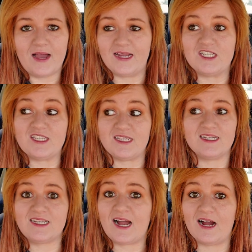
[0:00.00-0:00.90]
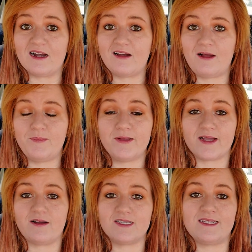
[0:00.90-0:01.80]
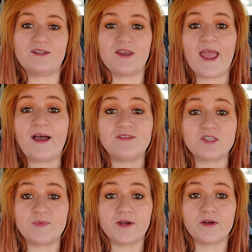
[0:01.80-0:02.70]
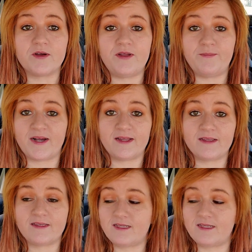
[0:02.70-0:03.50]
I just need a tire because I don't have a spare in my